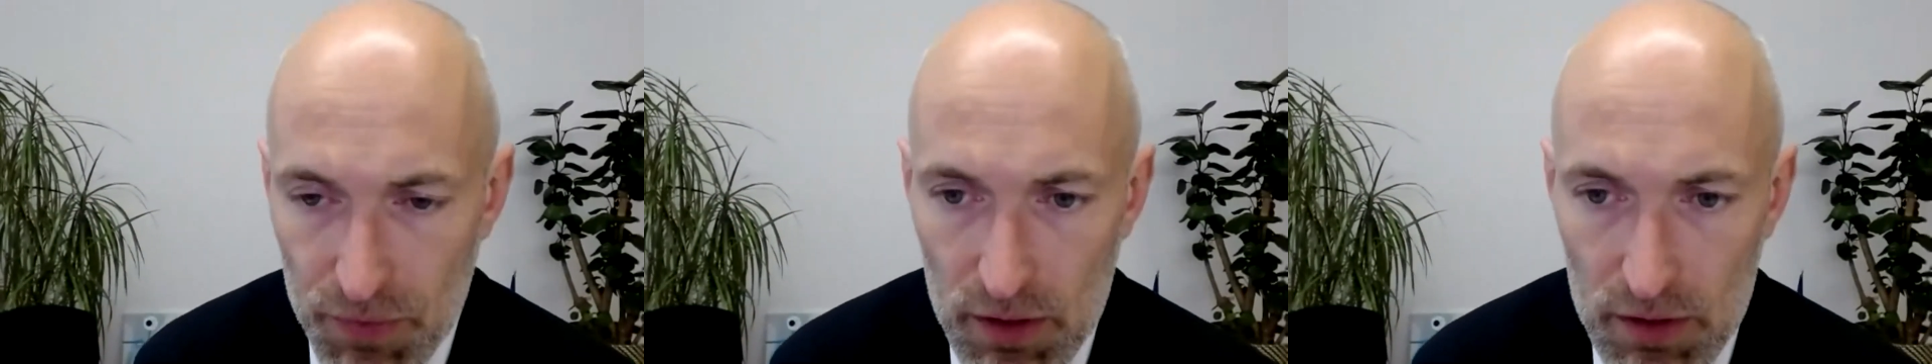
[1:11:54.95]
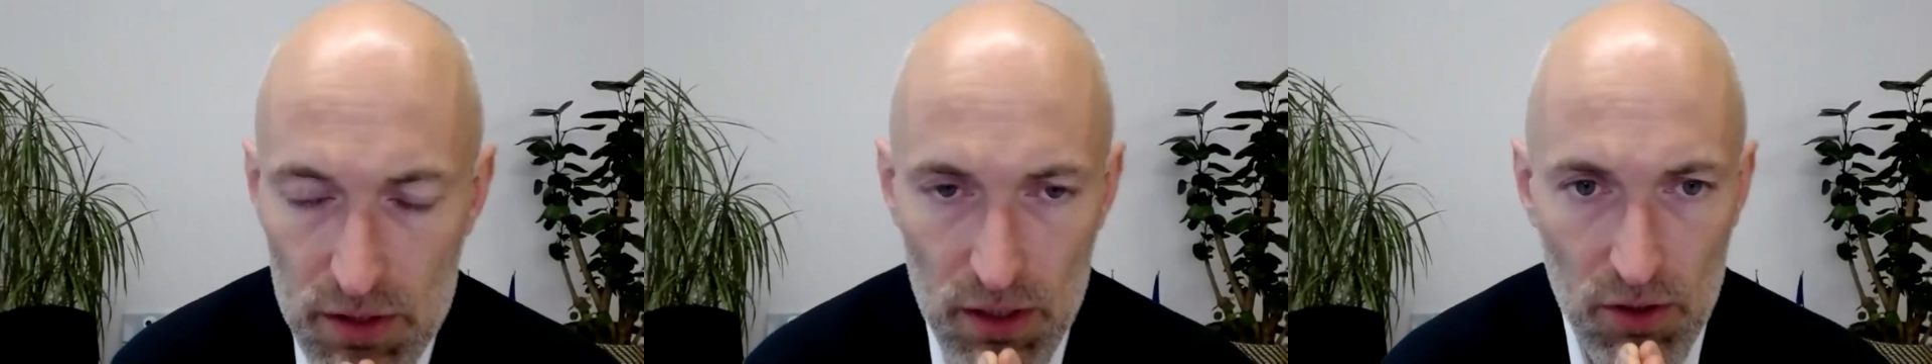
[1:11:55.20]

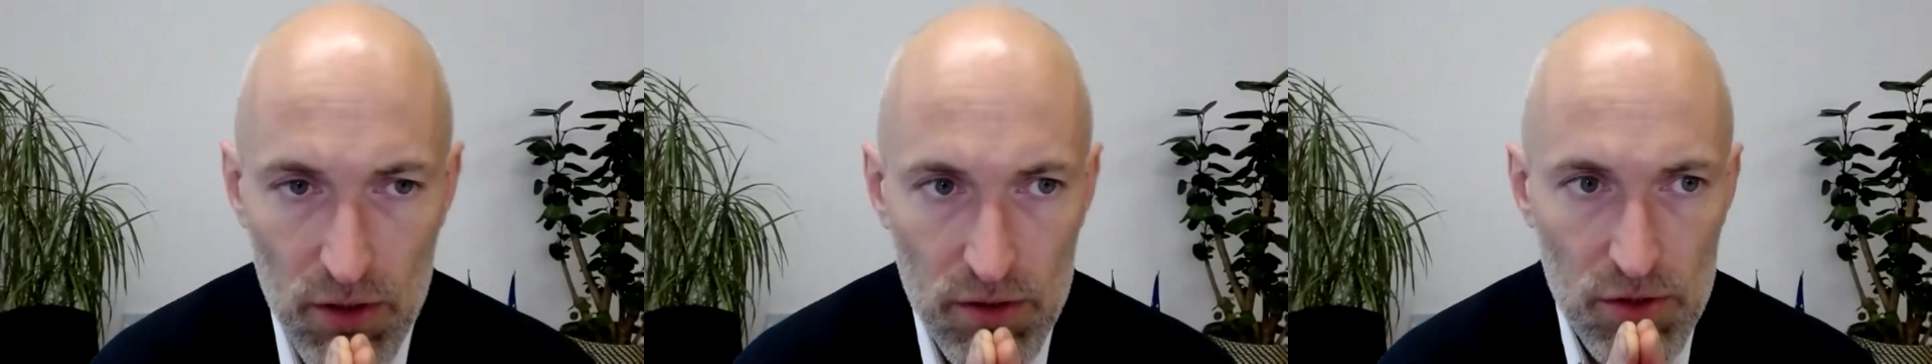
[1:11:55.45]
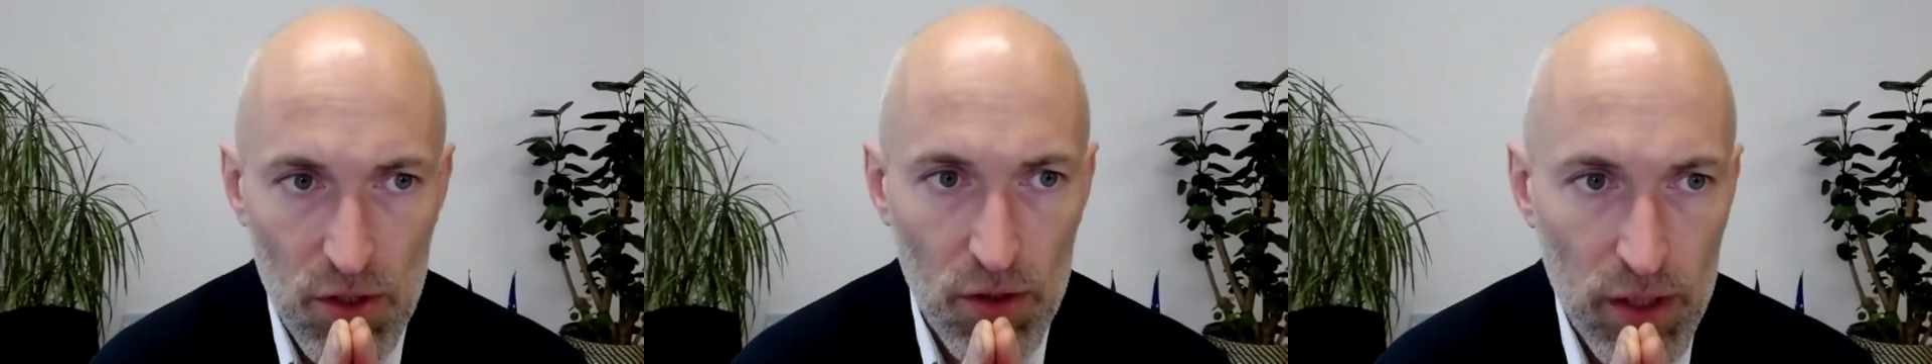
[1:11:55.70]
So
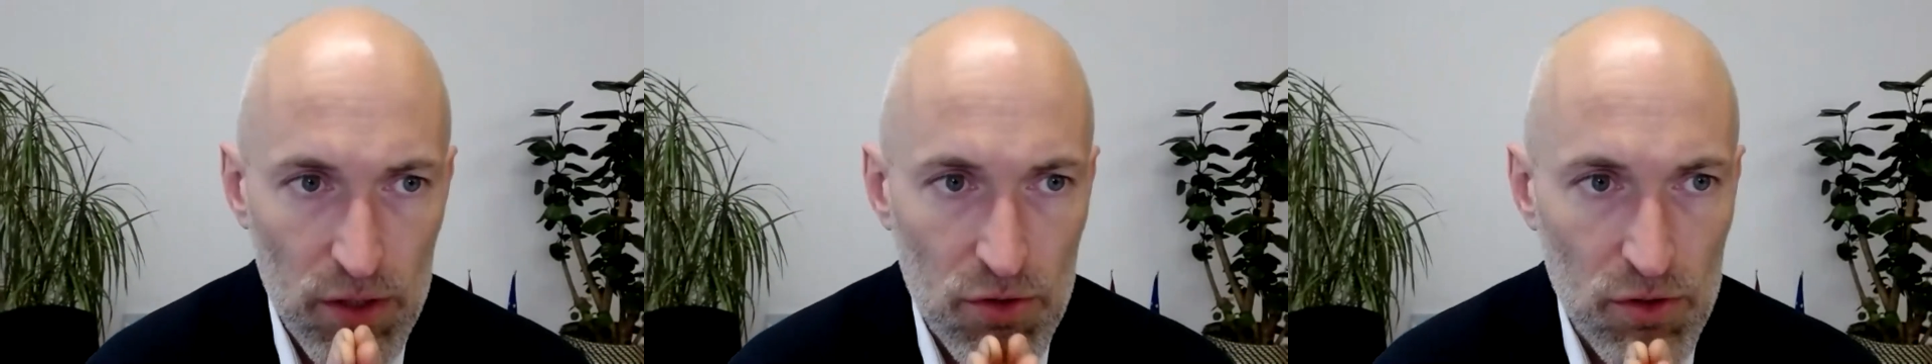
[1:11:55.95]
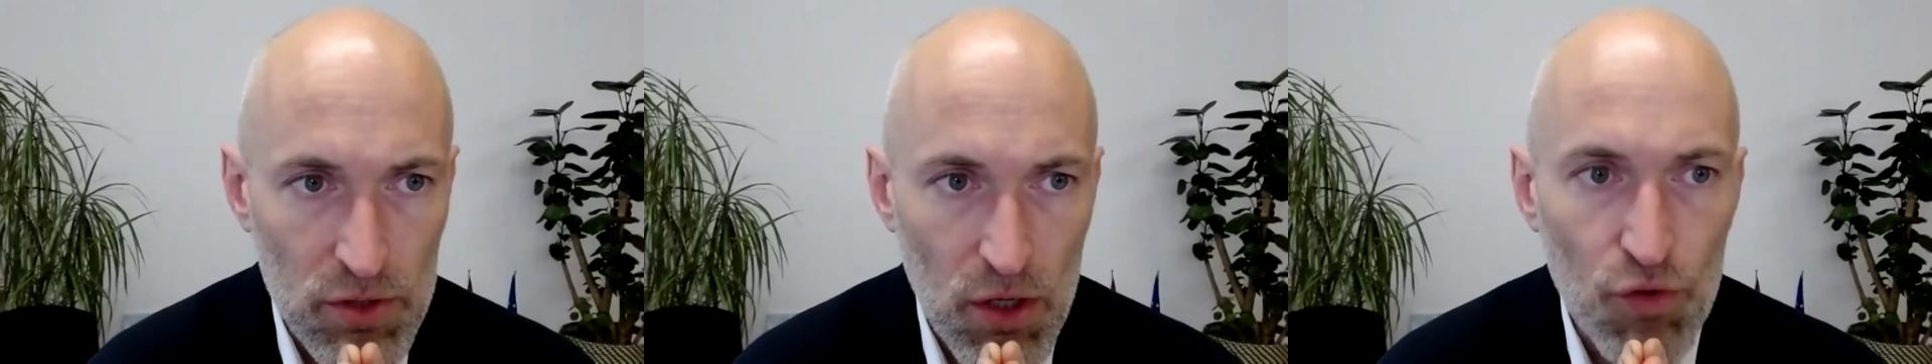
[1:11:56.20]
sorry to
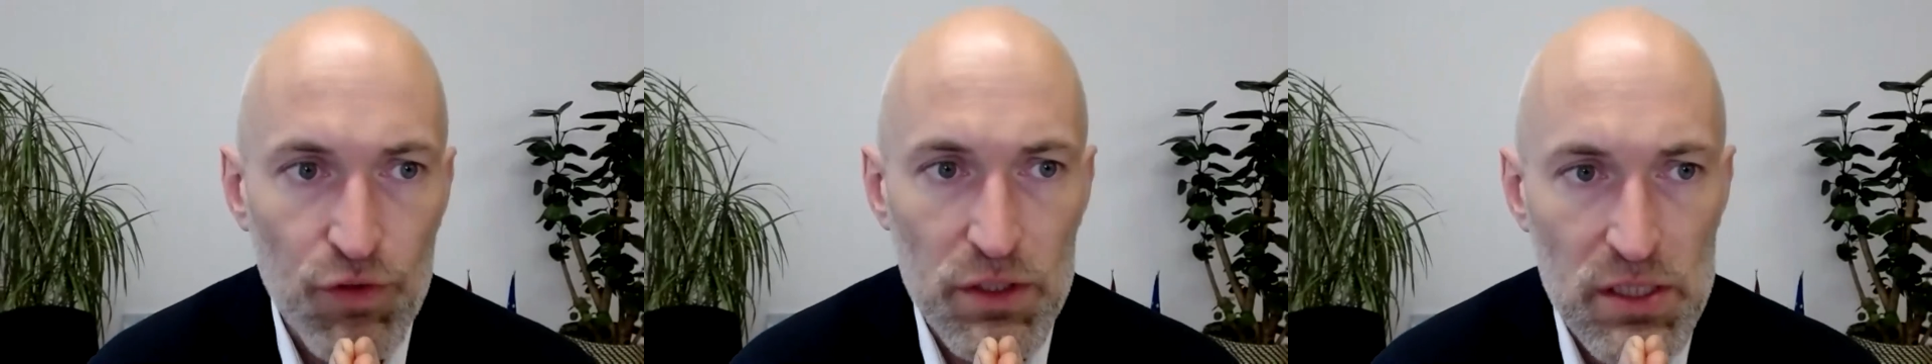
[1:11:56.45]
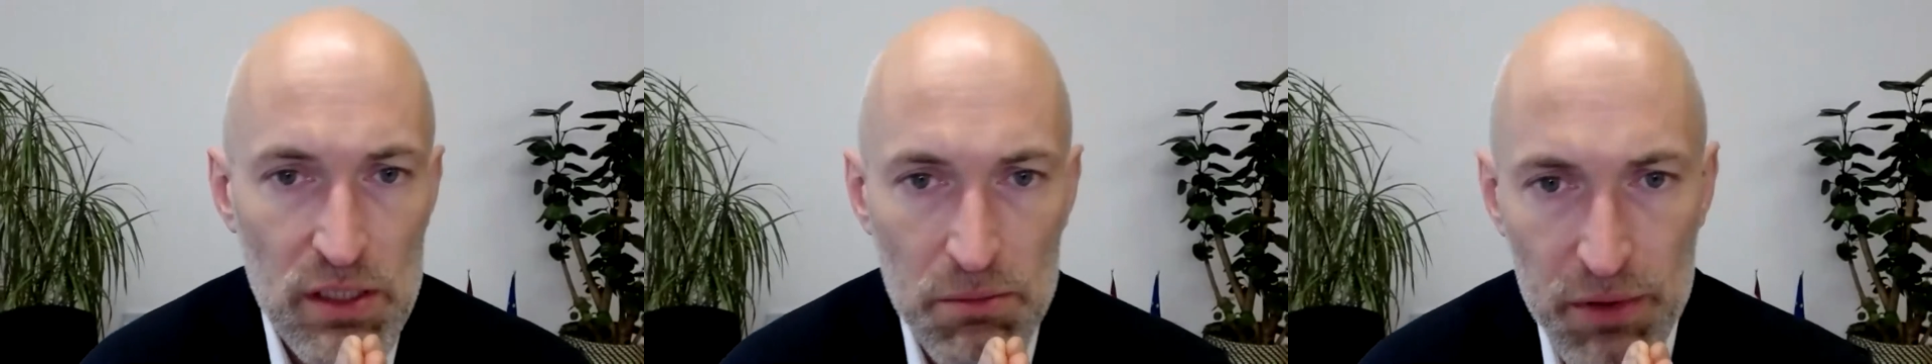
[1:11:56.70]

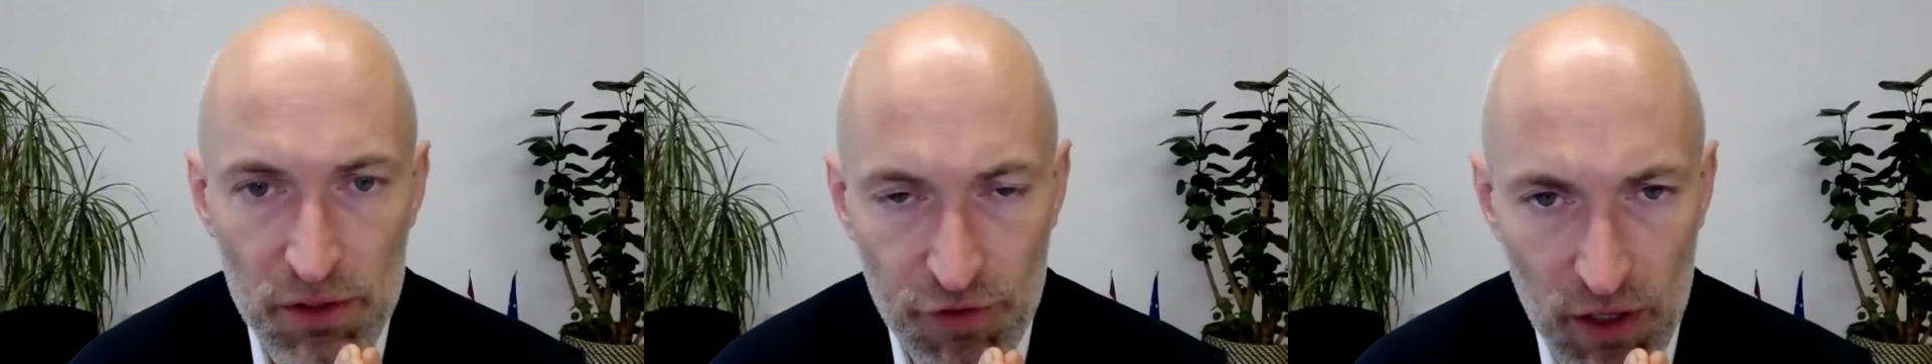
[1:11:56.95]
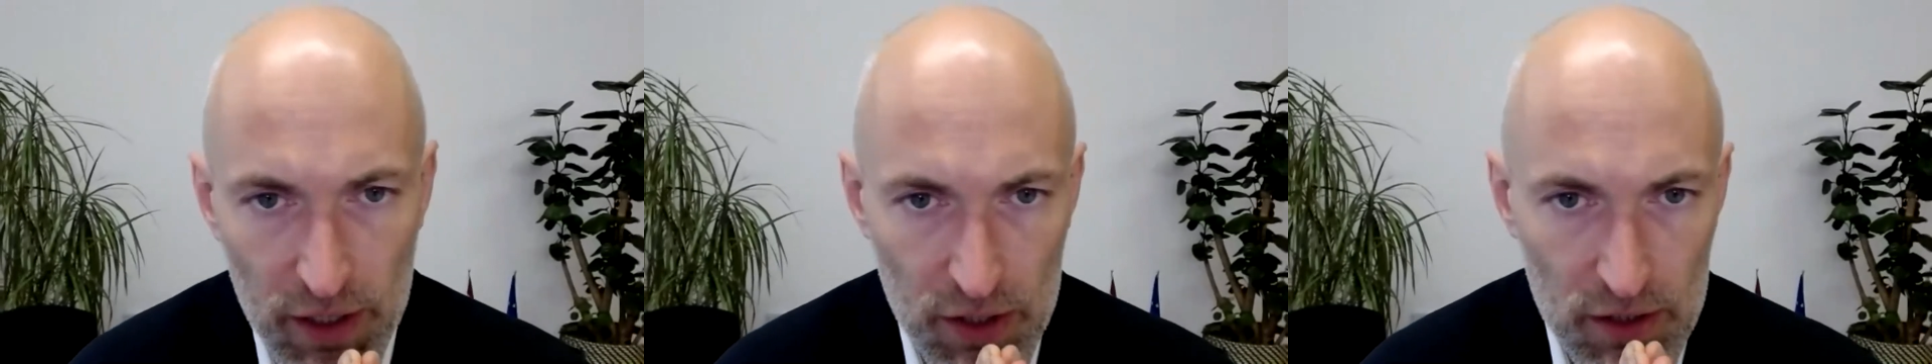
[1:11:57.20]

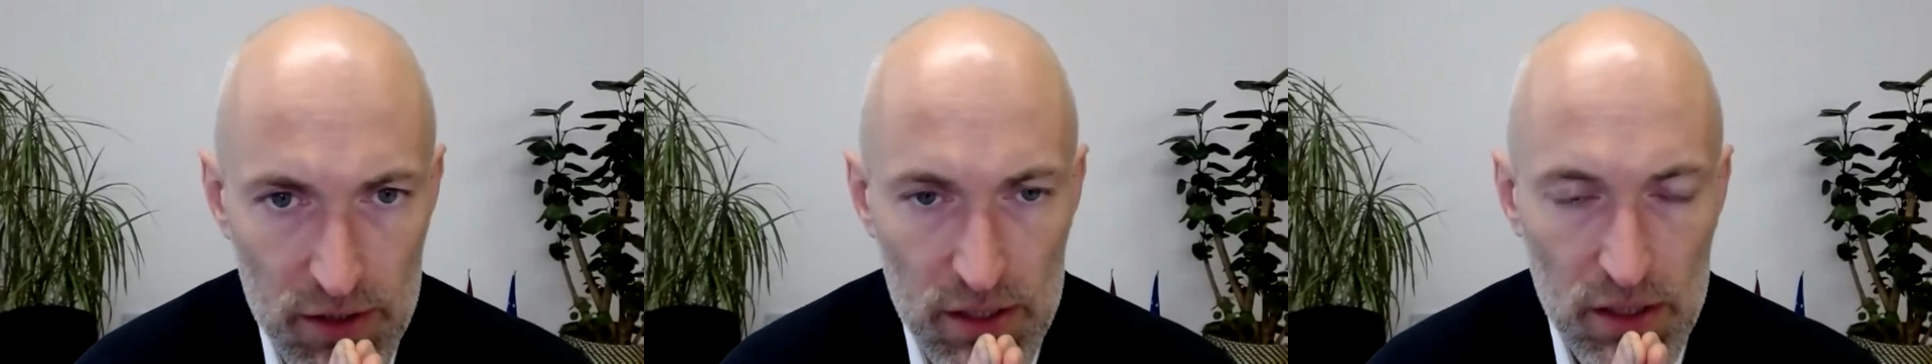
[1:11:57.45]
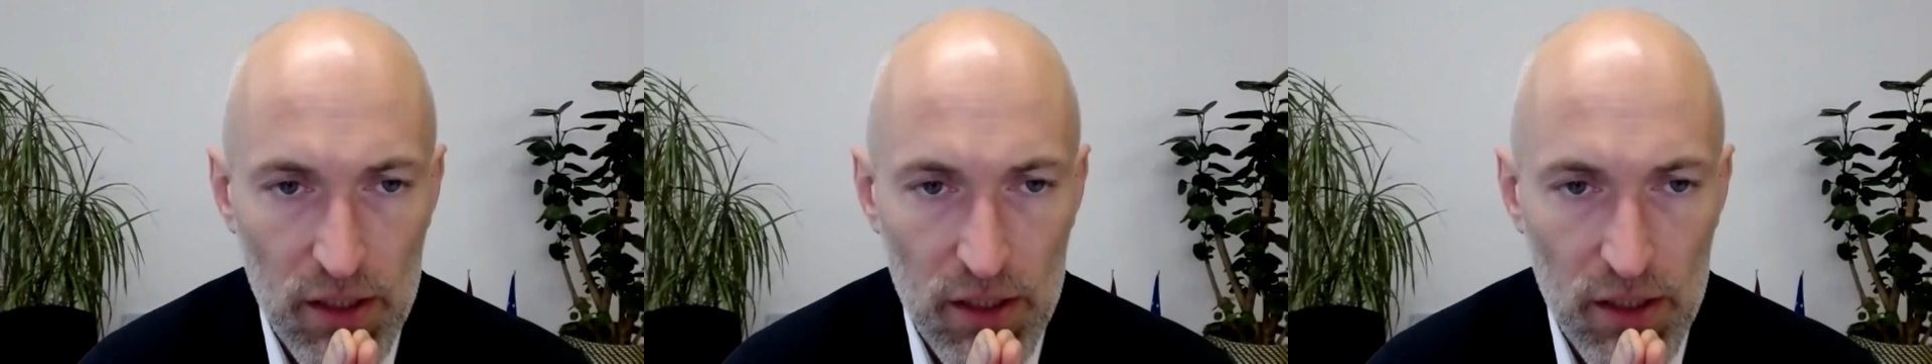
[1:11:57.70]
oversimplify this.